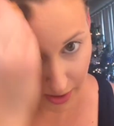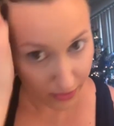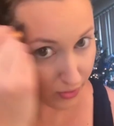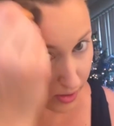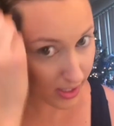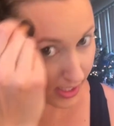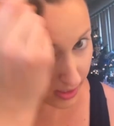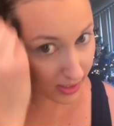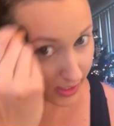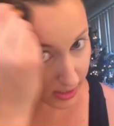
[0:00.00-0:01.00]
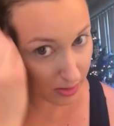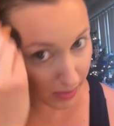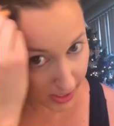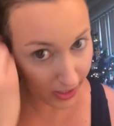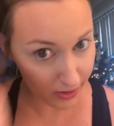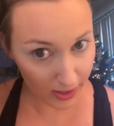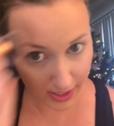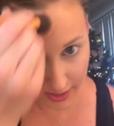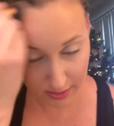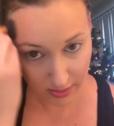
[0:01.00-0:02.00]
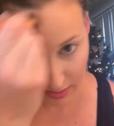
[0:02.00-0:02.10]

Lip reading: my forehead, like into my hairline,